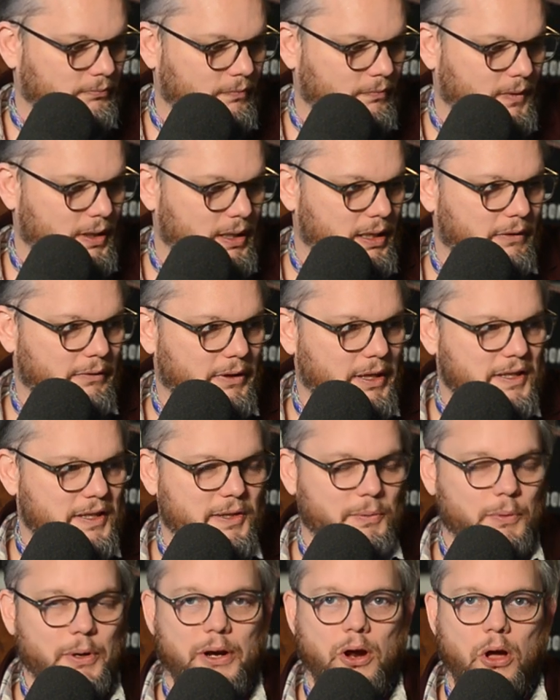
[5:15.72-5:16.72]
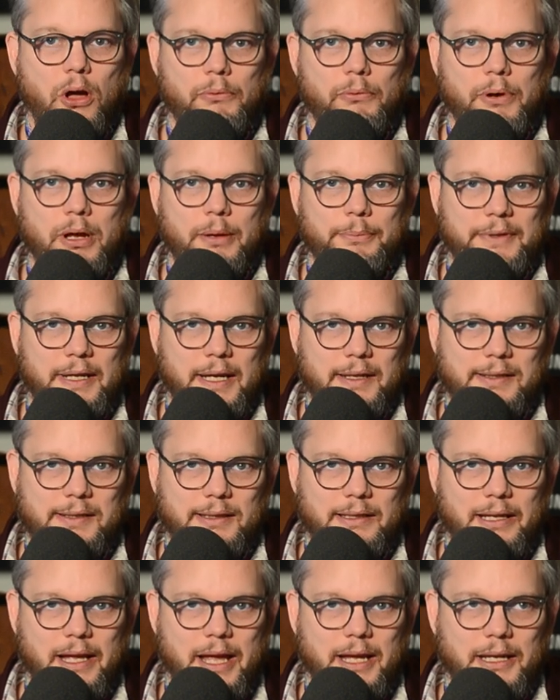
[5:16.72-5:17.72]
If this is what all rum
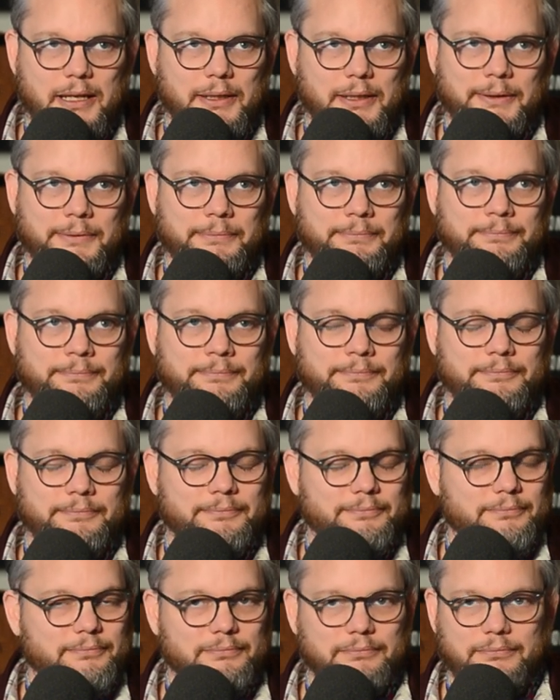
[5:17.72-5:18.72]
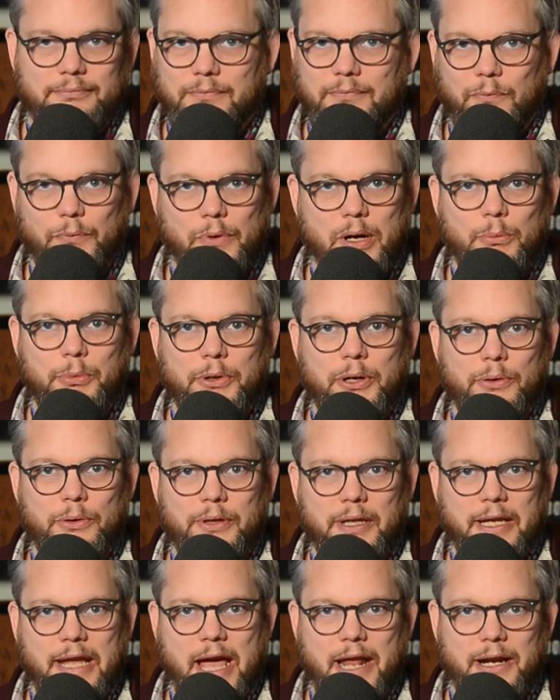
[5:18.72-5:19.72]
tasted like, rum would own
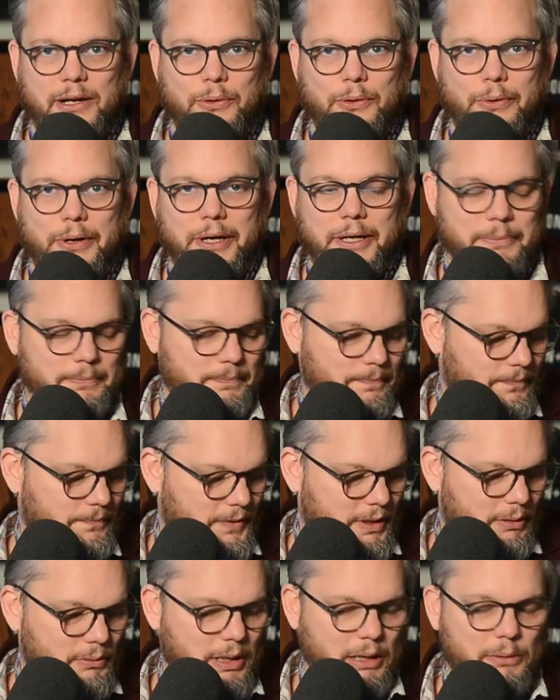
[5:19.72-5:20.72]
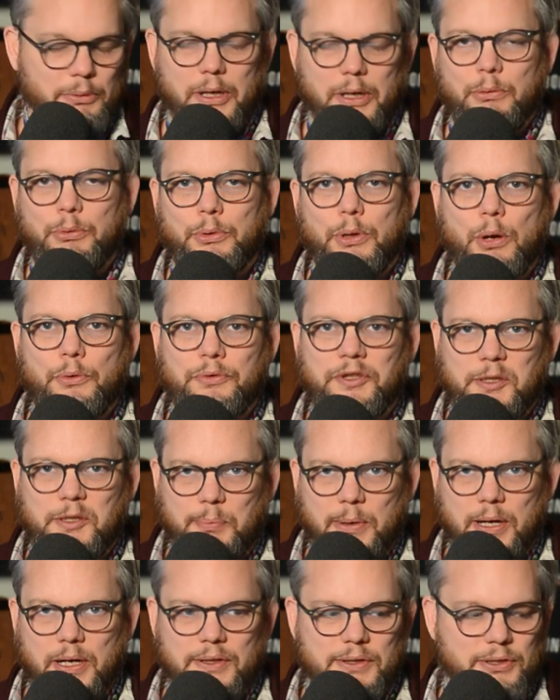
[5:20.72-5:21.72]
the category. It would, it would, it would own
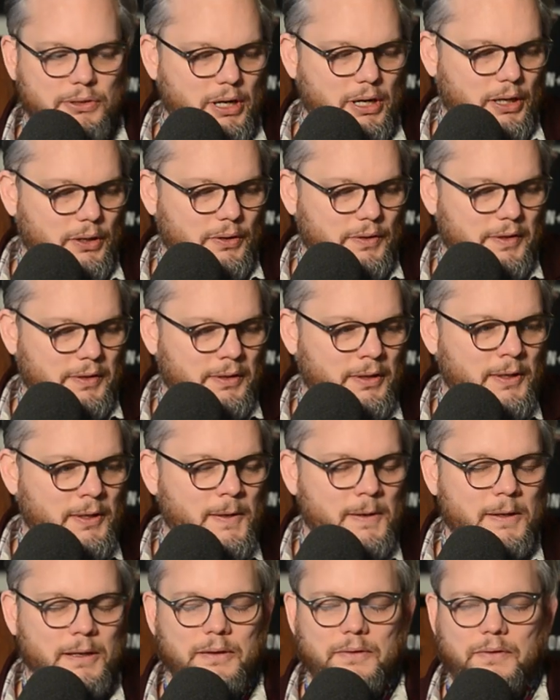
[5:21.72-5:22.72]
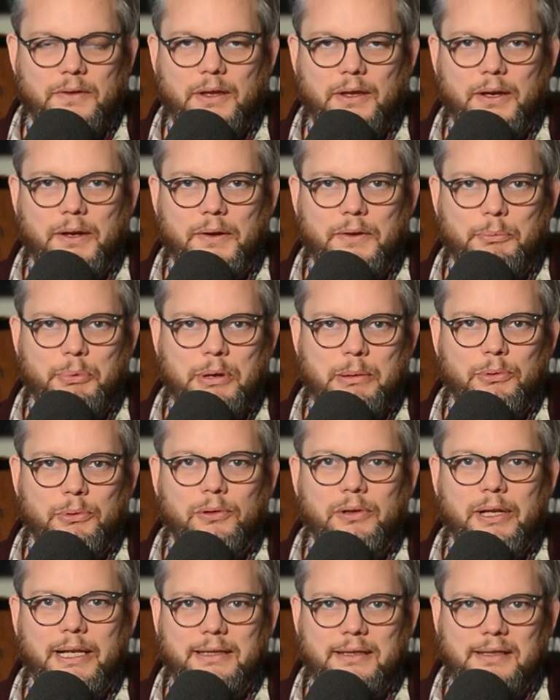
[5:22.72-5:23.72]
spirits drinkers, the the people who
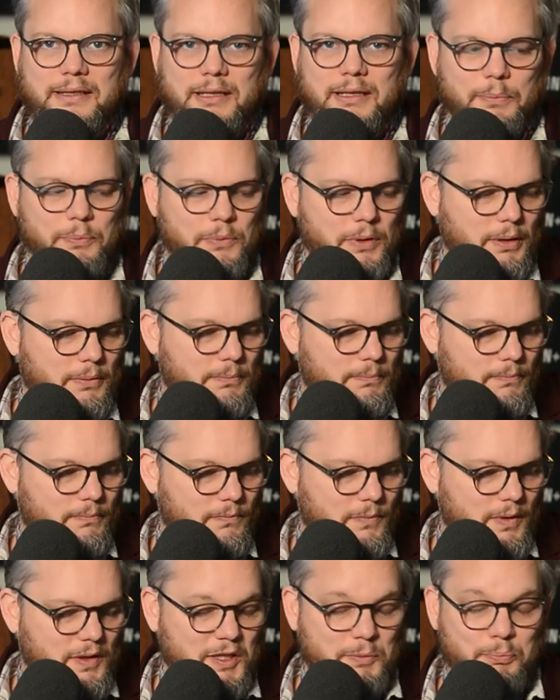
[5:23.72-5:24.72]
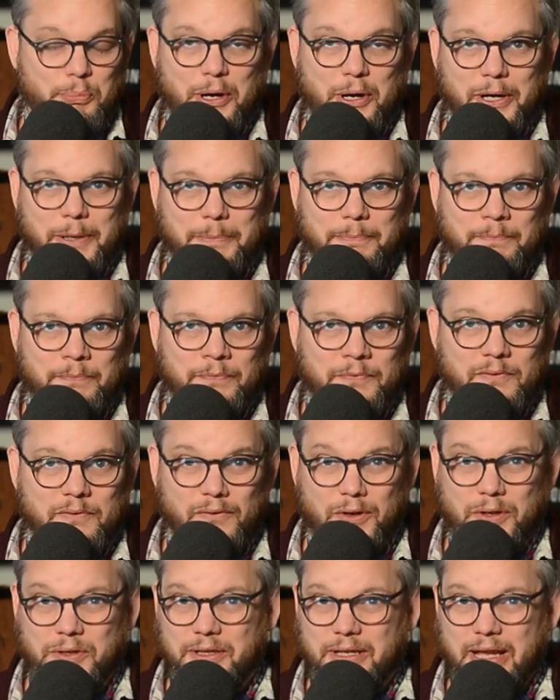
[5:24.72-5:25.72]
like to sip the the spirit
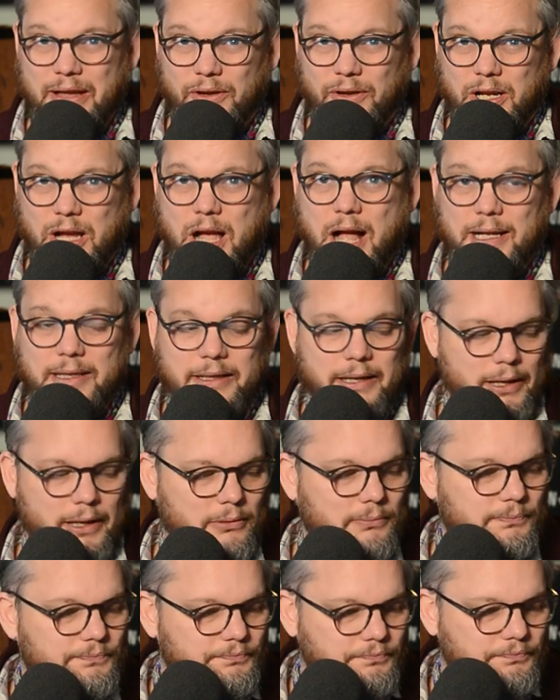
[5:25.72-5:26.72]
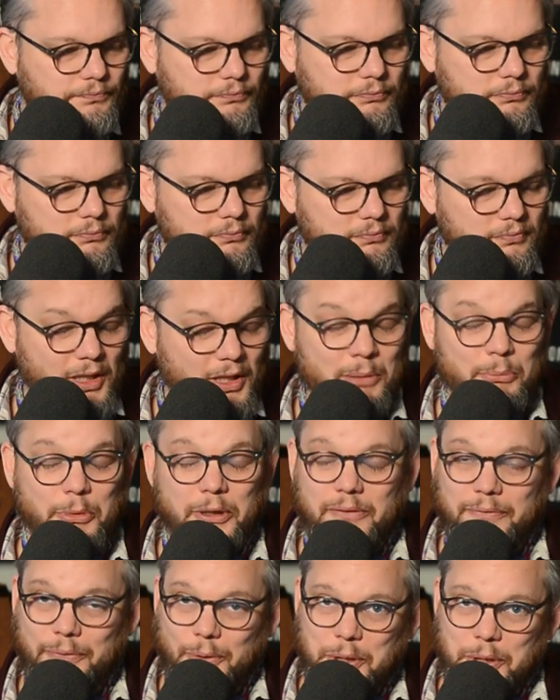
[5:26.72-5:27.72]
versus have a cocktail. But
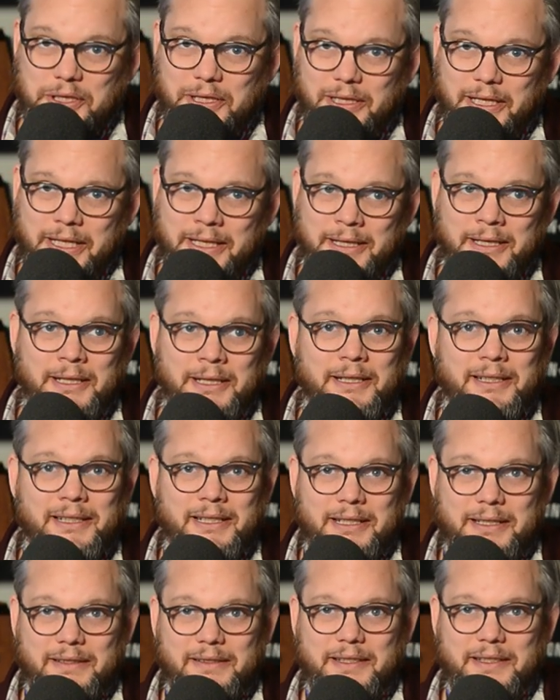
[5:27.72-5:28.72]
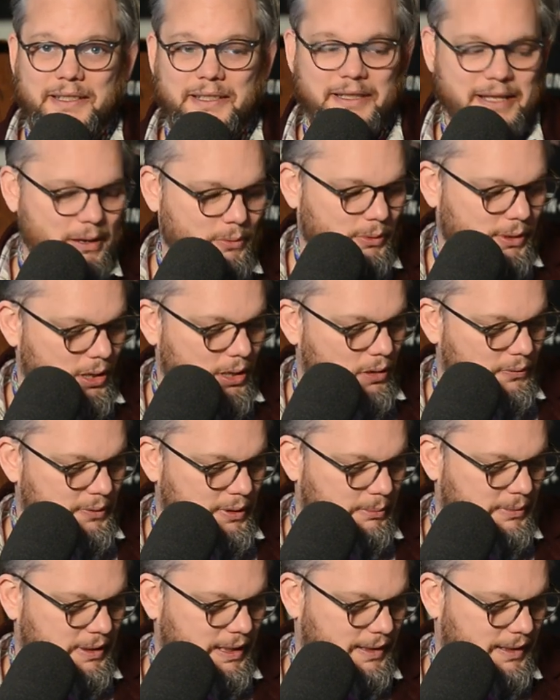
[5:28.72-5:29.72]
unfortunately, this is not what all
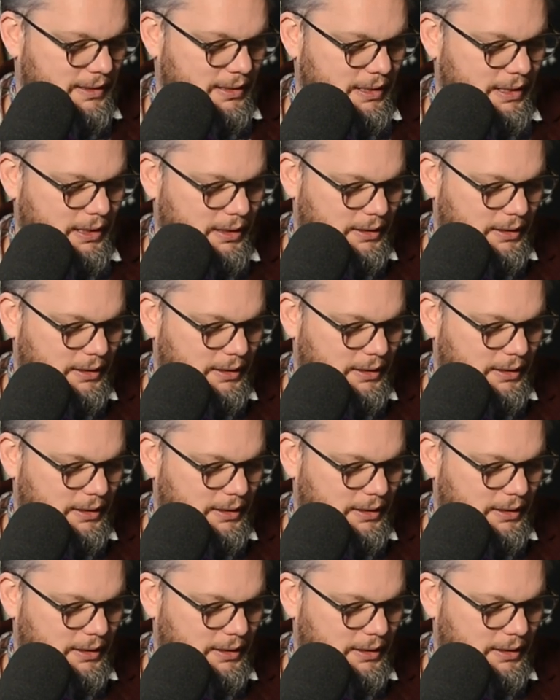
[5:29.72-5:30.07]
rum tastes like.